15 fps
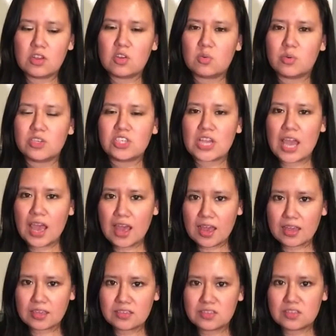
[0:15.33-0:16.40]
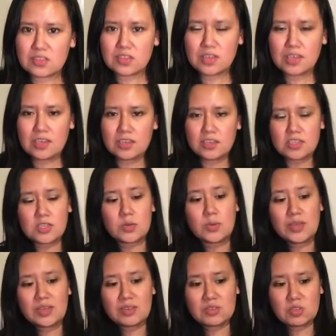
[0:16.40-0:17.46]
which has
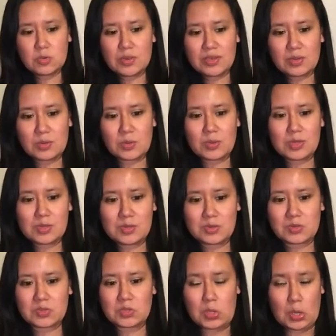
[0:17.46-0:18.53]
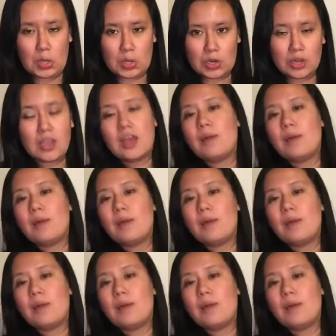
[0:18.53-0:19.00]
Twinkle Twinkle Little Star